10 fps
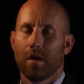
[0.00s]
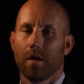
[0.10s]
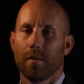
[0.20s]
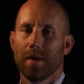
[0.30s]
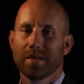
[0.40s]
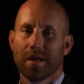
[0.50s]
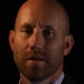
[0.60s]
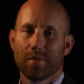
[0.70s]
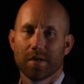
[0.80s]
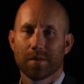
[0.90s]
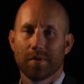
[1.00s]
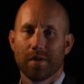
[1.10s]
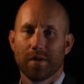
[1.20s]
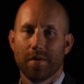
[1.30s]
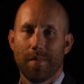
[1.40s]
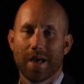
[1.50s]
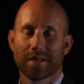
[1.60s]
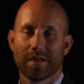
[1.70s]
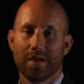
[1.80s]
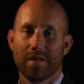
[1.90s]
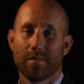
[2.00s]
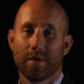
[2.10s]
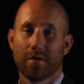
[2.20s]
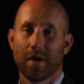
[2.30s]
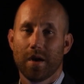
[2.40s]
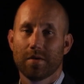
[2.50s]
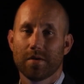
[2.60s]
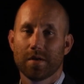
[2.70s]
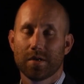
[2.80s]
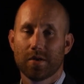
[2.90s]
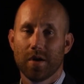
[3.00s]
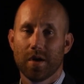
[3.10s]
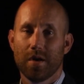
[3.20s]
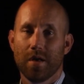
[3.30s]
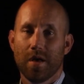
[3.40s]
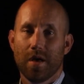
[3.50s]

Based on the principle that mass can neither be created nor destroyed,